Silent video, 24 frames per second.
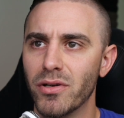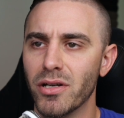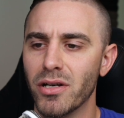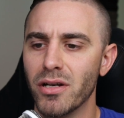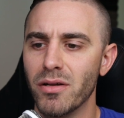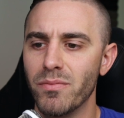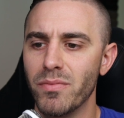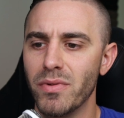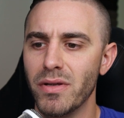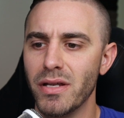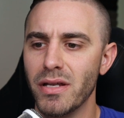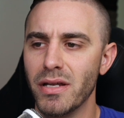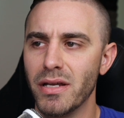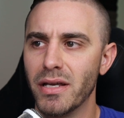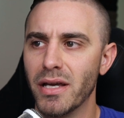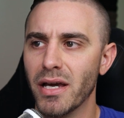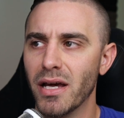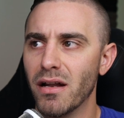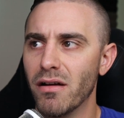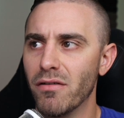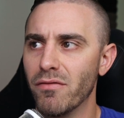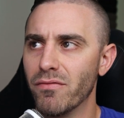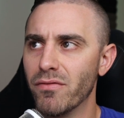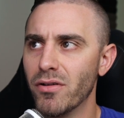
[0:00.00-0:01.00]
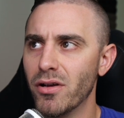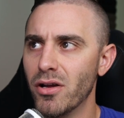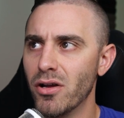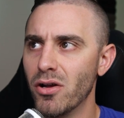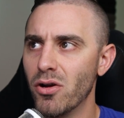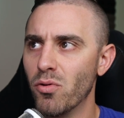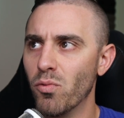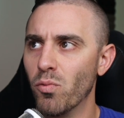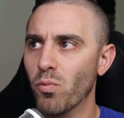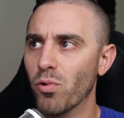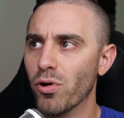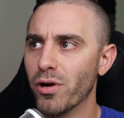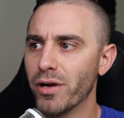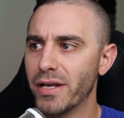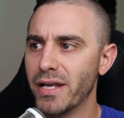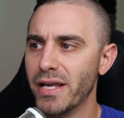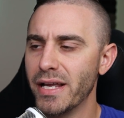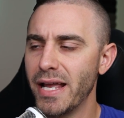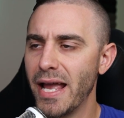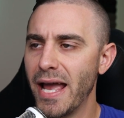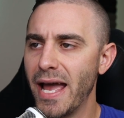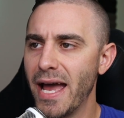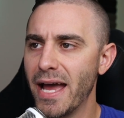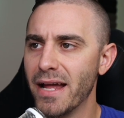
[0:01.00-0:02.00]
going to be kind of
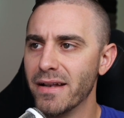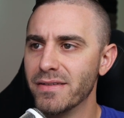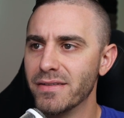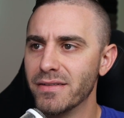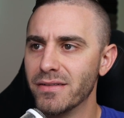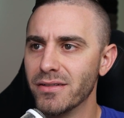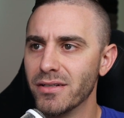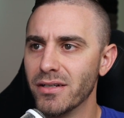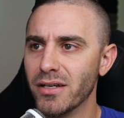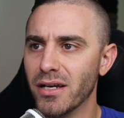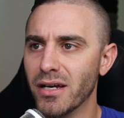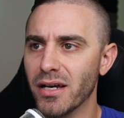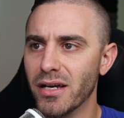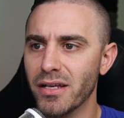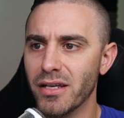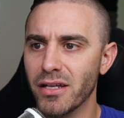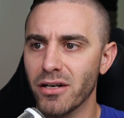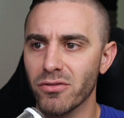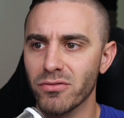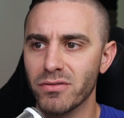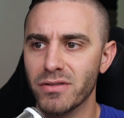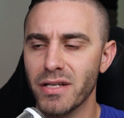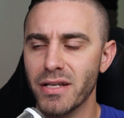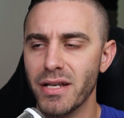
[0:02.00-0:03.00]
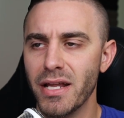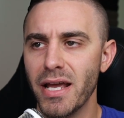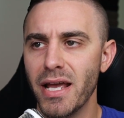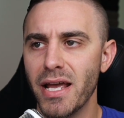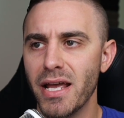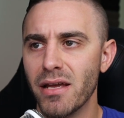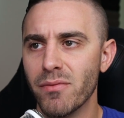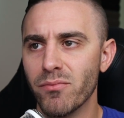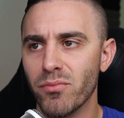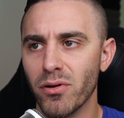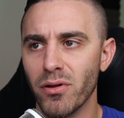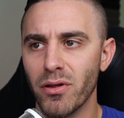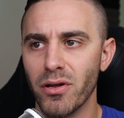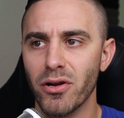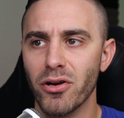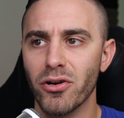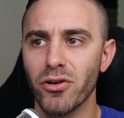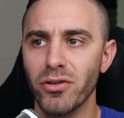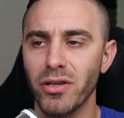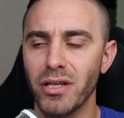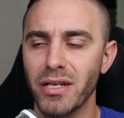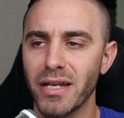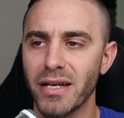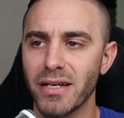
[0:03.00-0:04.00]
working at uh, you know today and probably
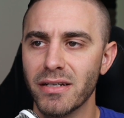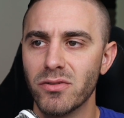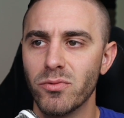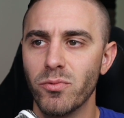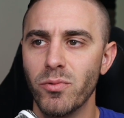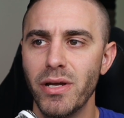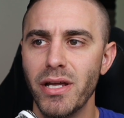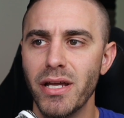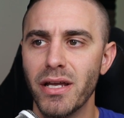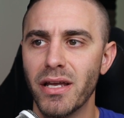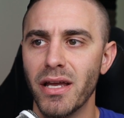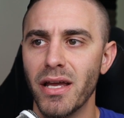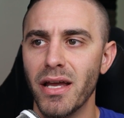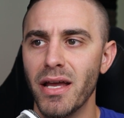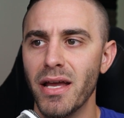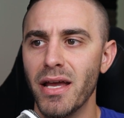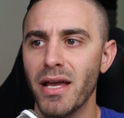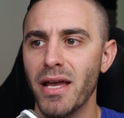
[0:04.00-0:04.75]
early next week